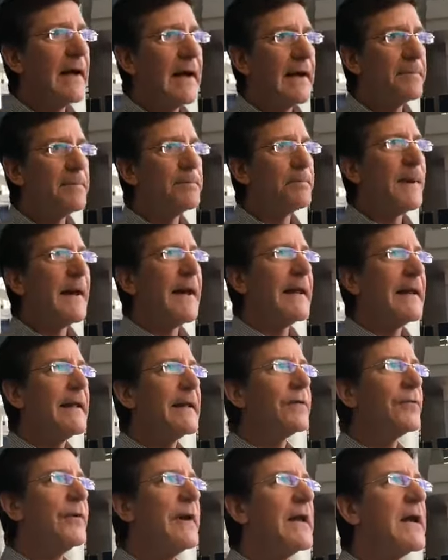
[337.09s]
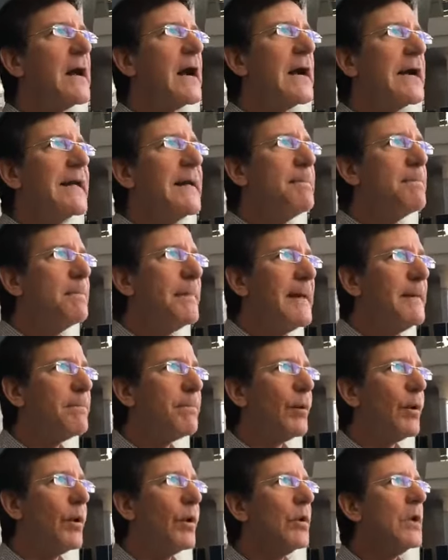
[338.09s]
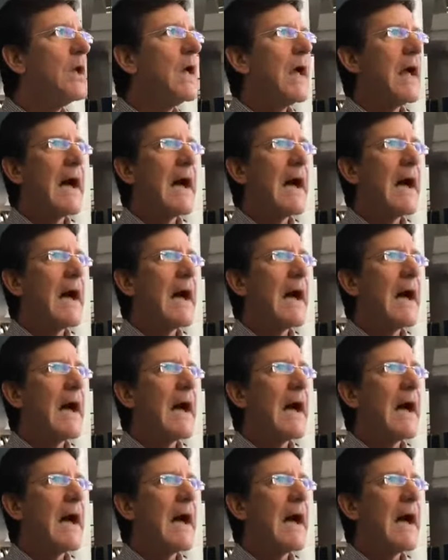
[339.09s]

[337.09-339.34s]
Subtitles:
and panic regarding people